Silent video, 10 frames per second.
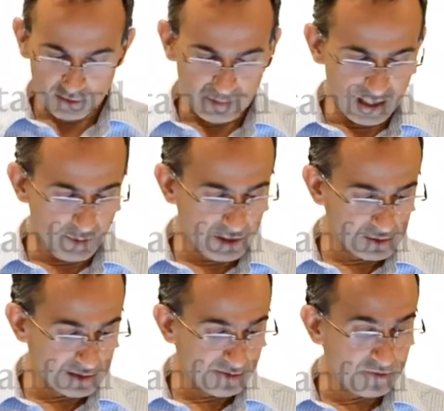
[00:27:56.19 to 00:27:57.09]
Here we're
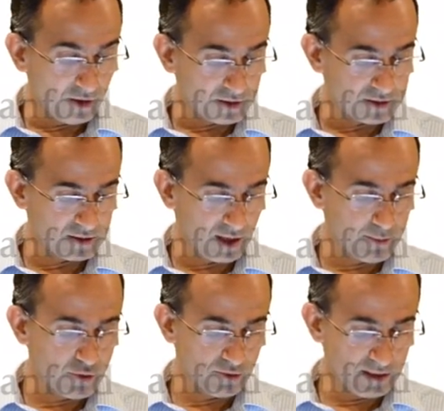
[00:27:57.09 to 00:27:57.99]
using the Flux
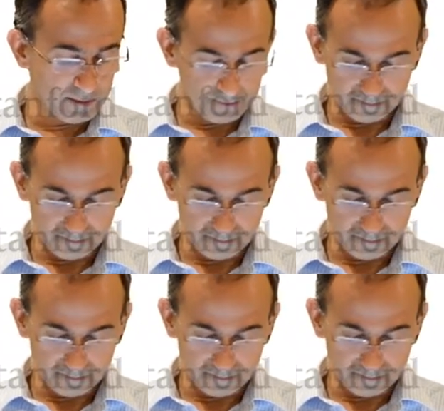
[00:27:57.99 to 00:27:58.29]
library.